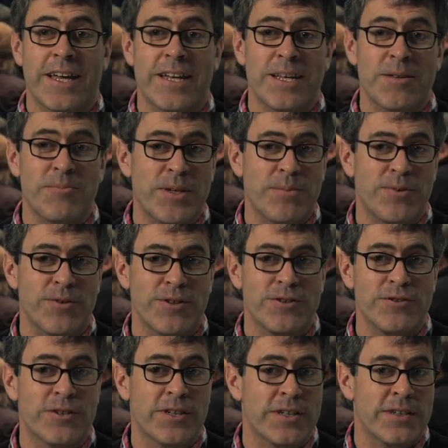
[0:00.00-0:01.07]
getting people
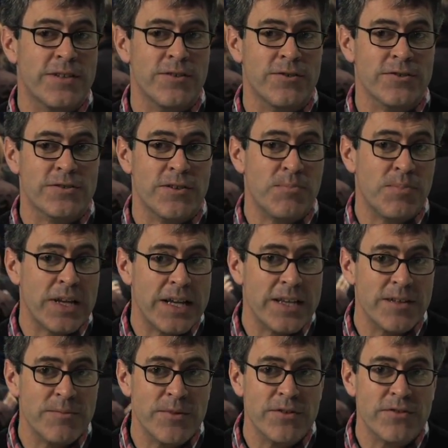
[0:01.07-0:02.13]
who can also play
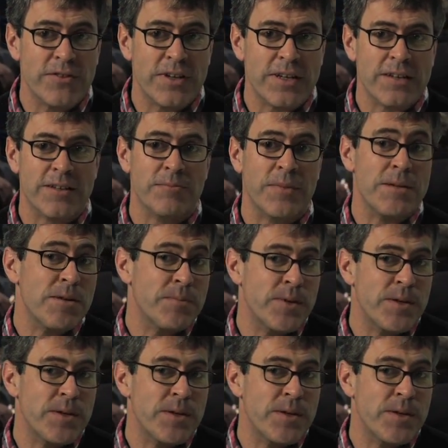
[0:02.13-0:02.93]
the music and maybe